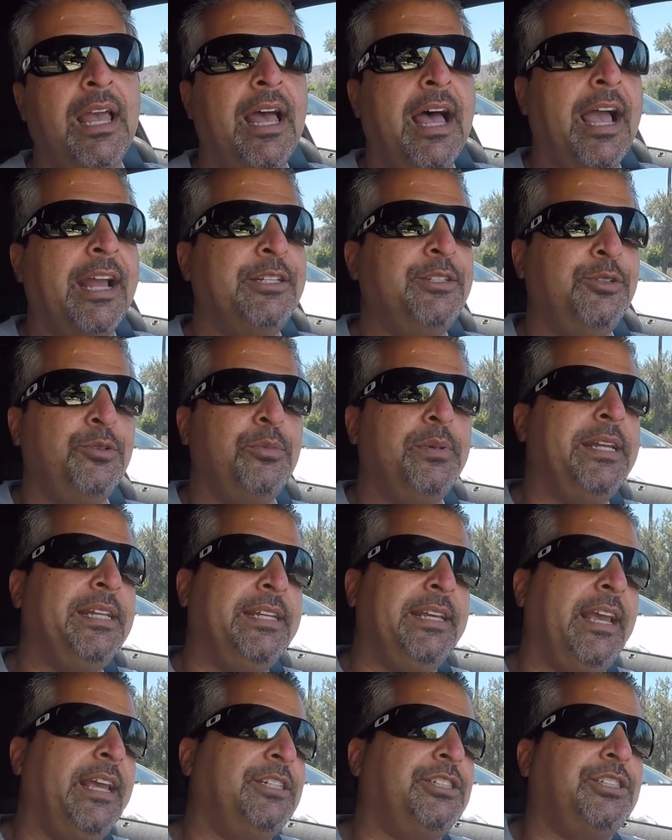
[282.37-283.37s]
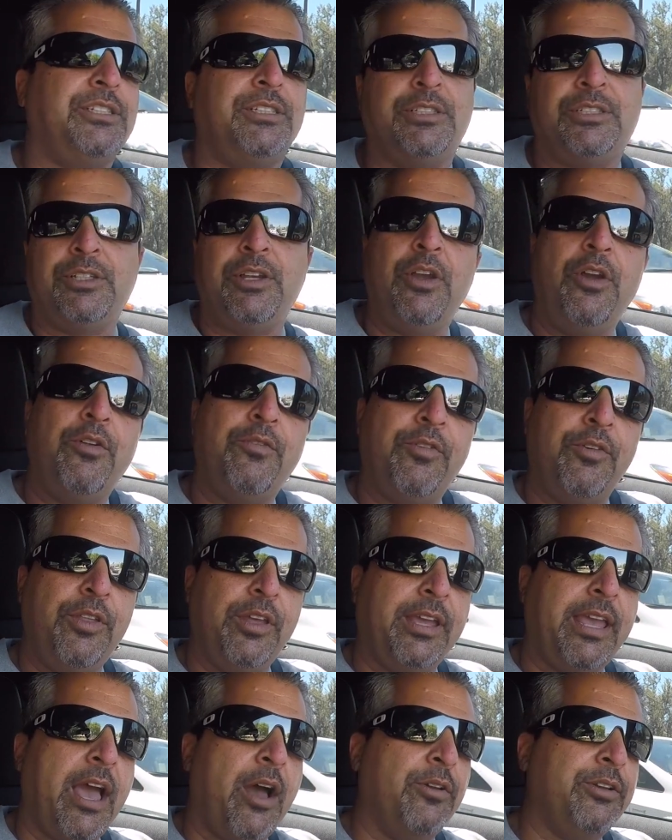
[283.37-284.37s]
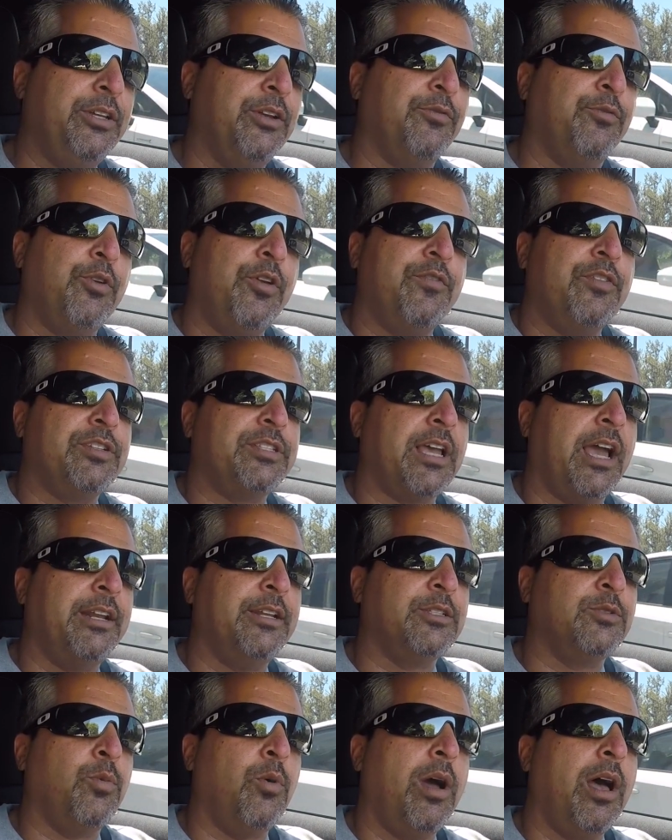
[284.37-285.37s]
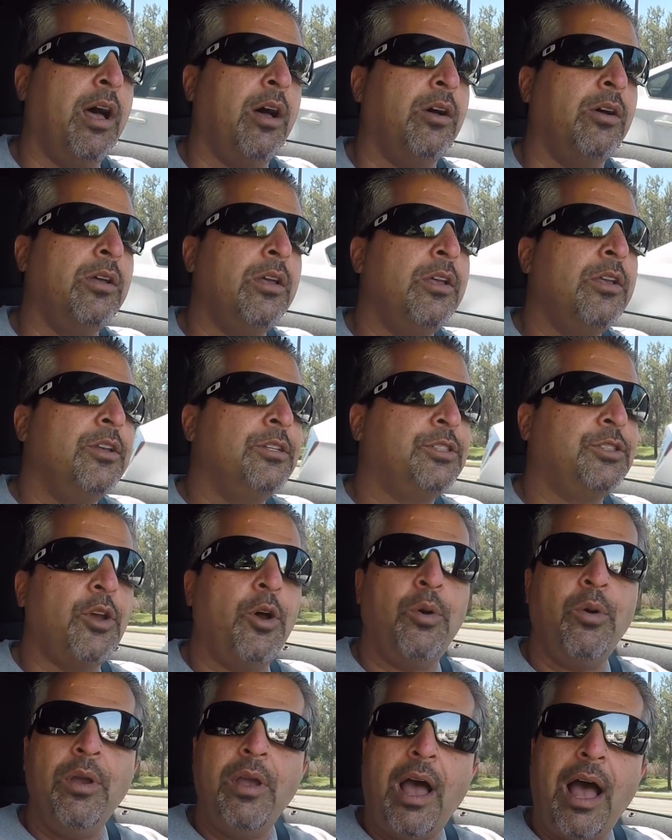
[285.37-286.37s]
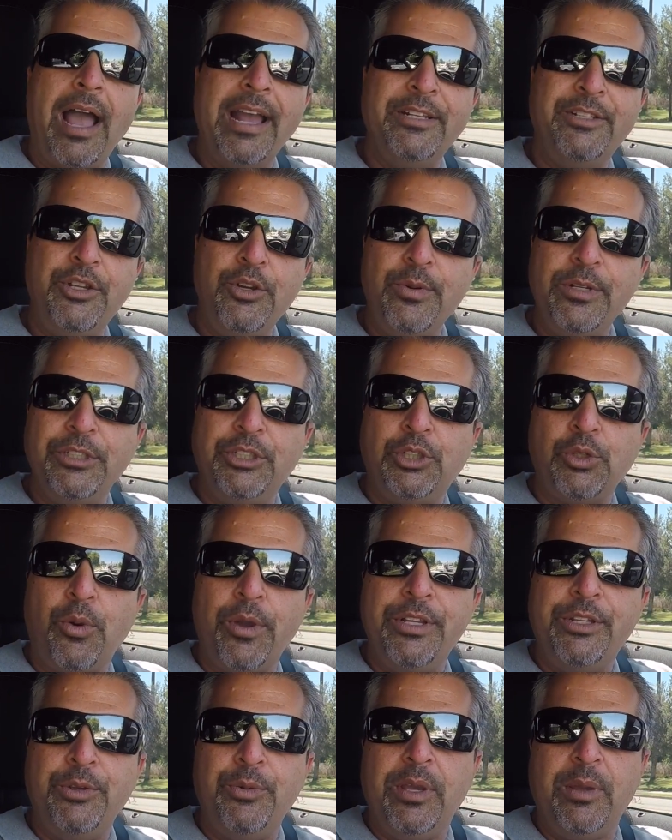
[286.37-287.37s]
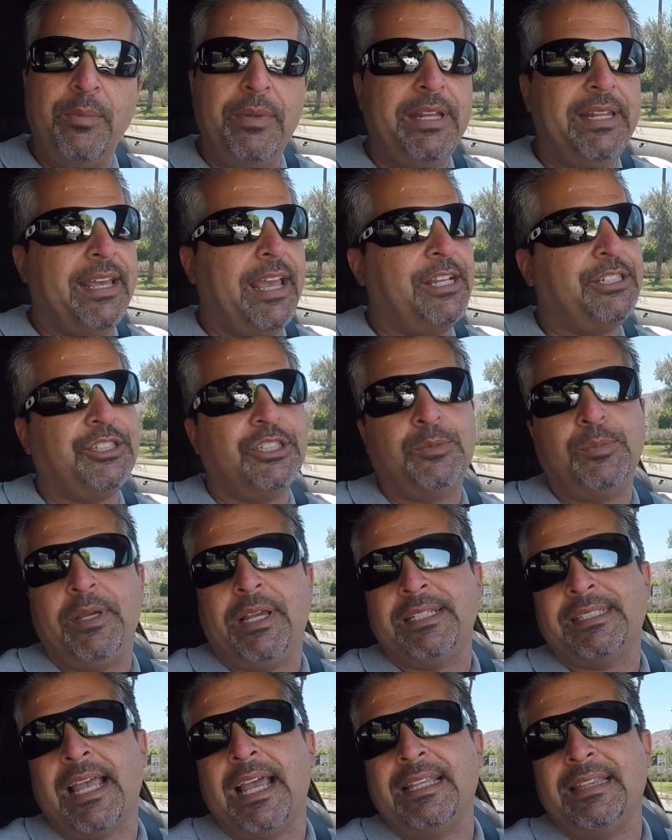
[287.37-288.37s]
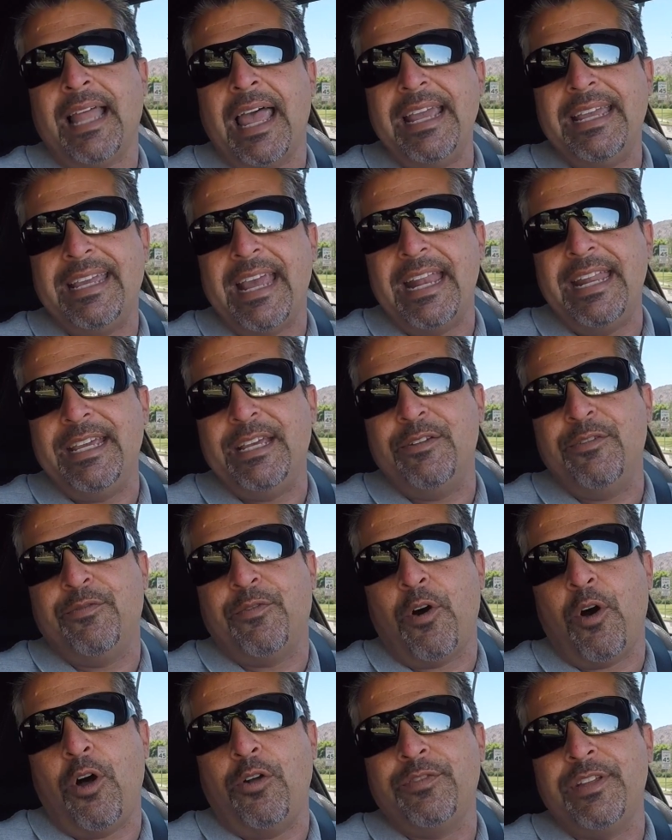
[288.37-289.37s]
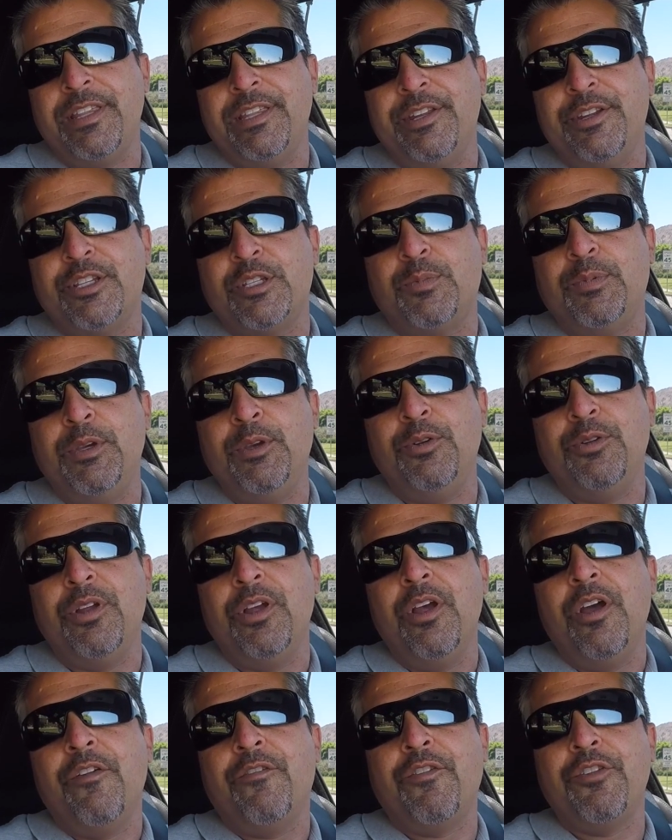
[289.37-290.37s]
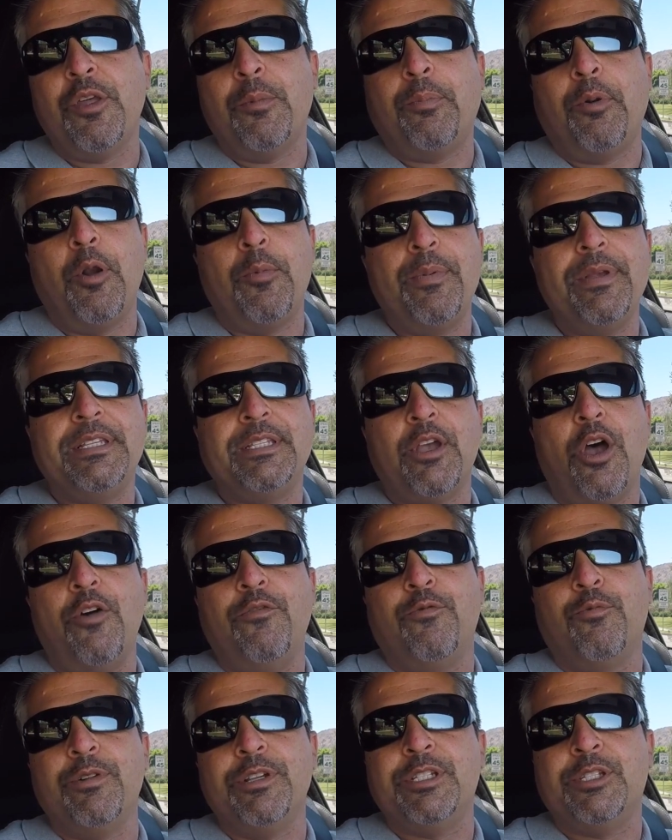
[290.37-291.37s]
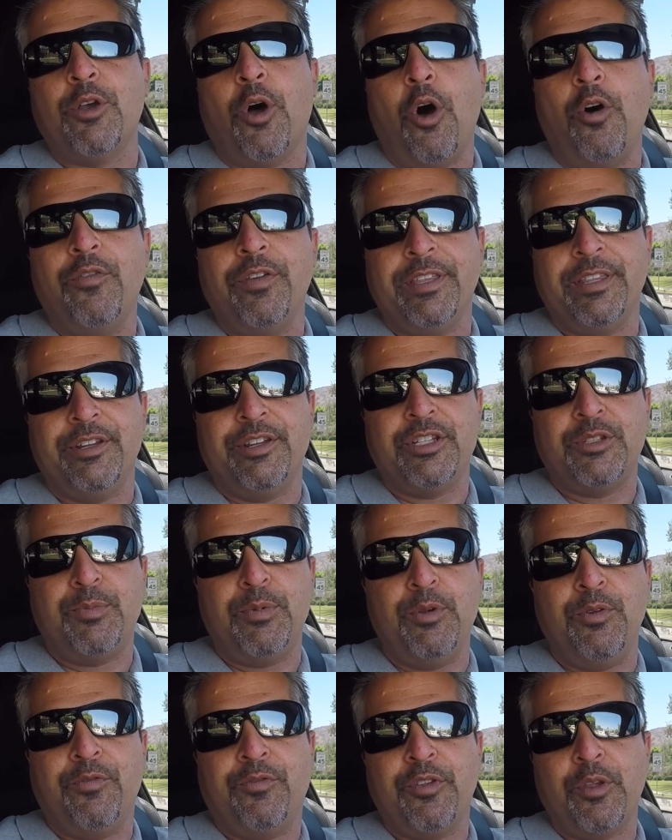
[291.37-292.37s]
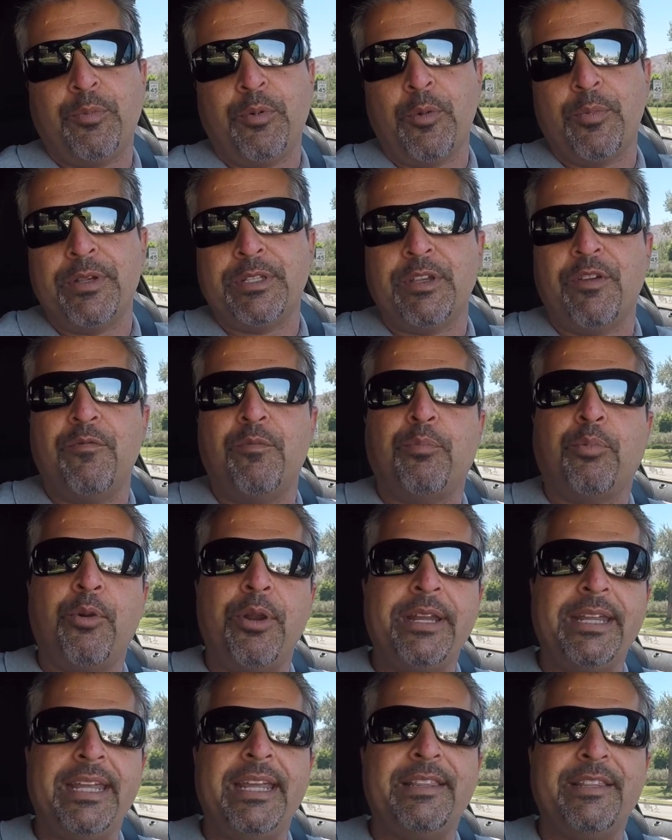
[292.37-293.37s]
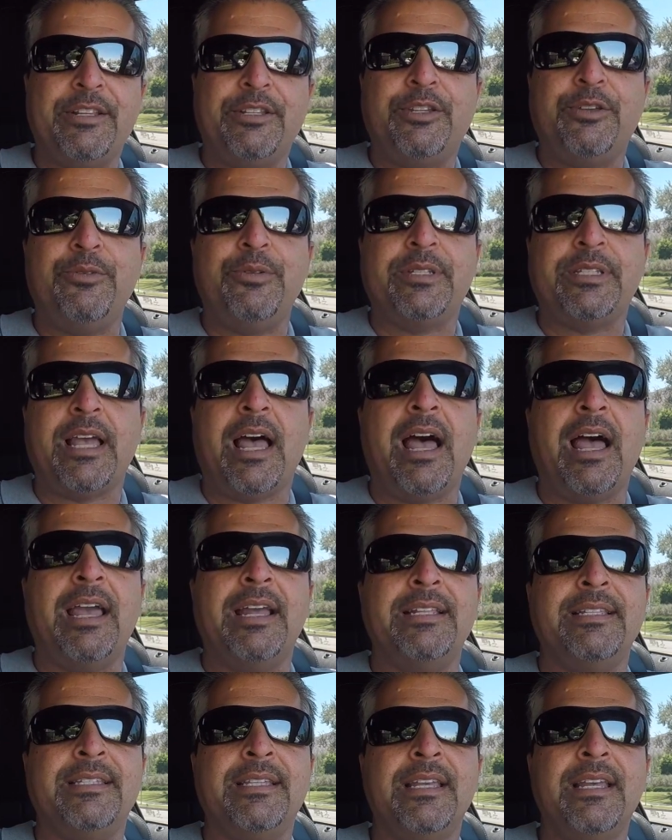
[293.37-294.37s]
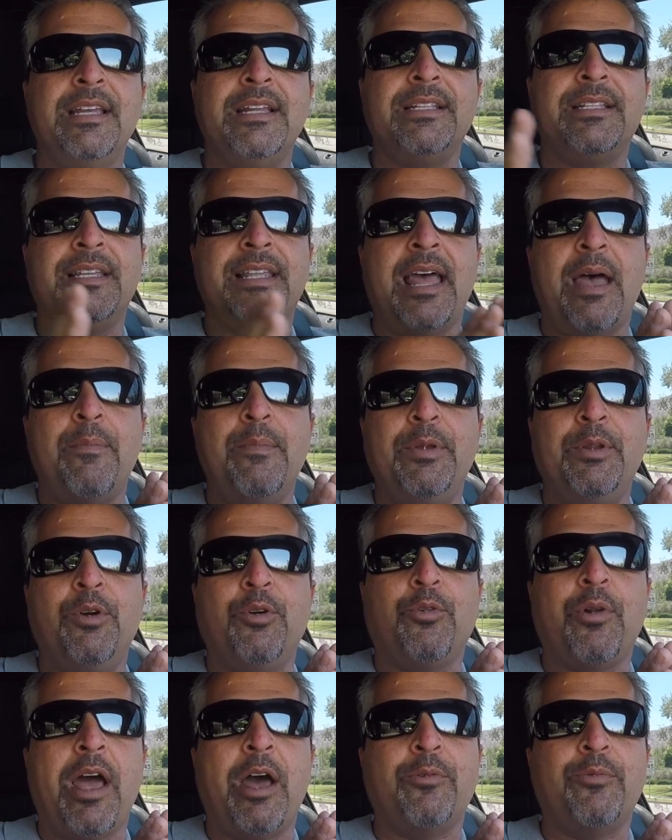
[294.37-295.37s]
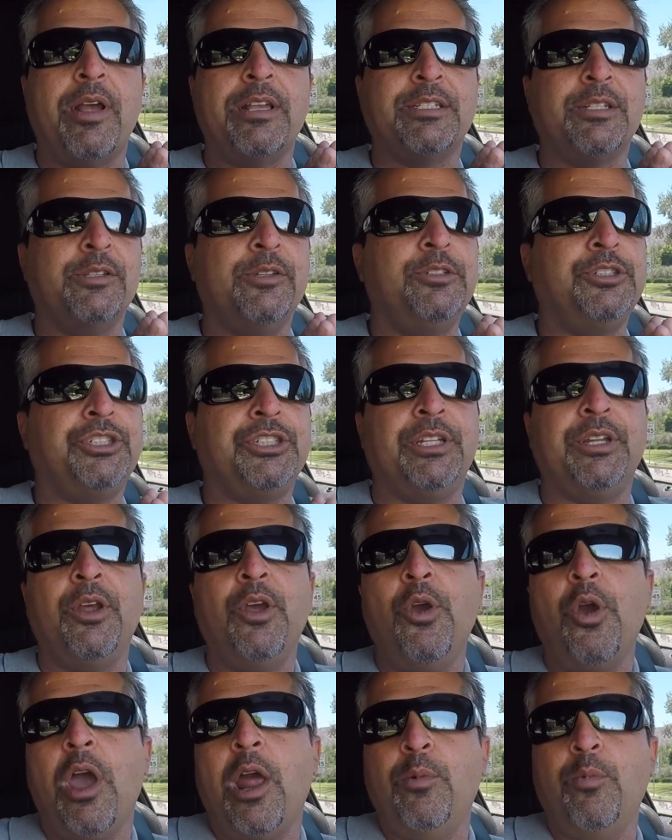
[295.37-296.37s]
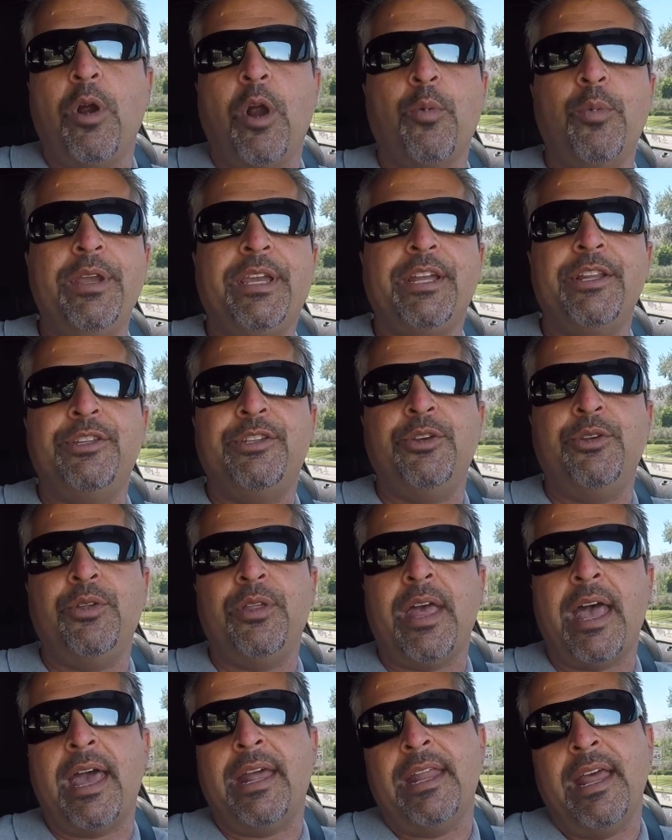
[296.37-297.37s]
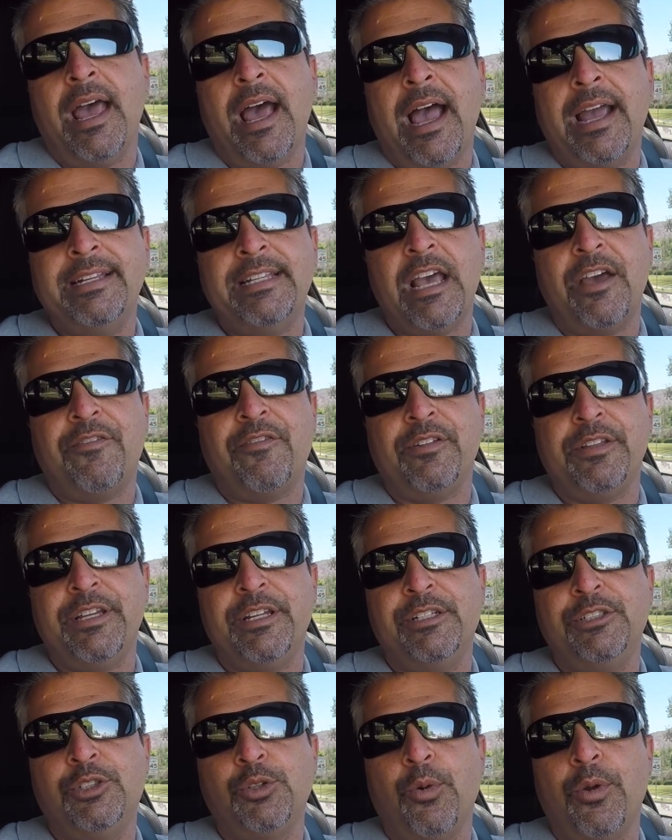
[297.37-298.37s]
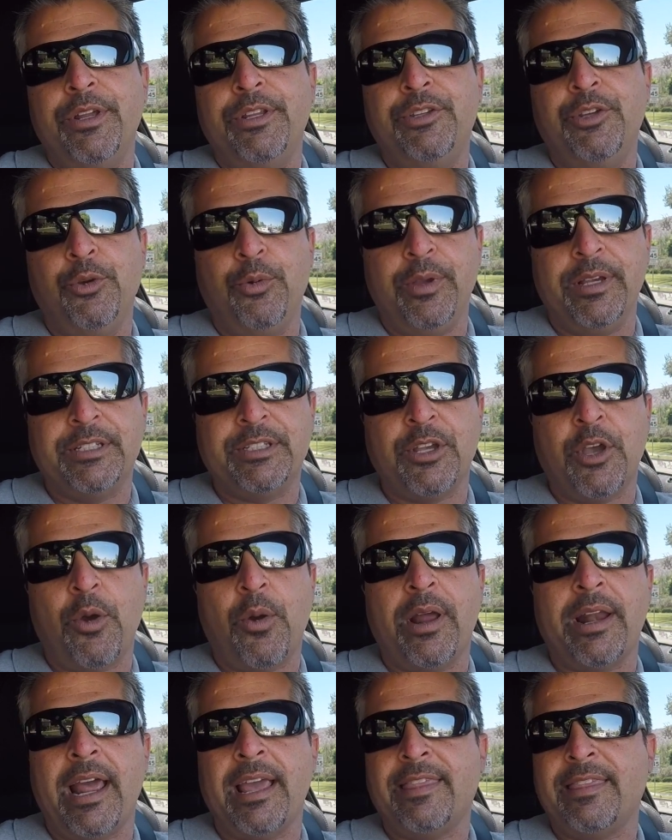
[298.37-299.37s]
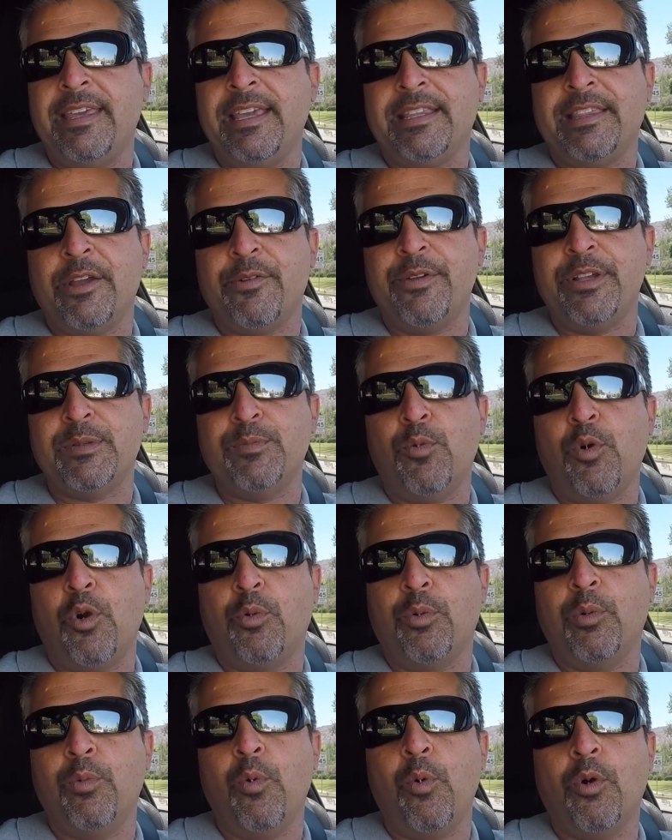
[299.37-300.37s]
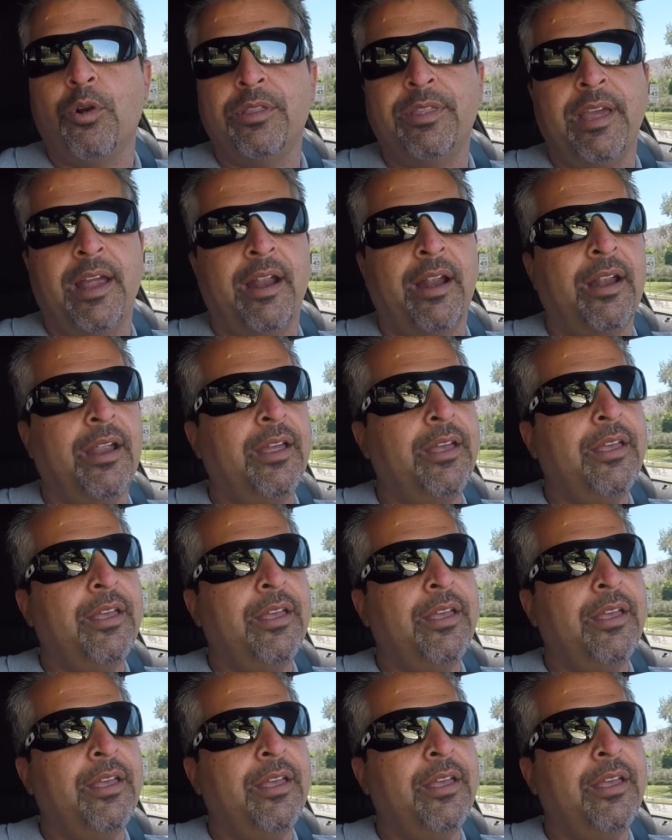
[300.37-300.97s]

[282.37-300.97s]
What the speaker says: I do mediations for the County of Riverside as well. So I do enjoy doing mediations because I like getting involved in the dispute for the purpose of resolving the dispute, for the purpose of bringing the two sides to that middle ground resolution. And where we can do that, I definitely enjoy doing so, and I think there is more reward there.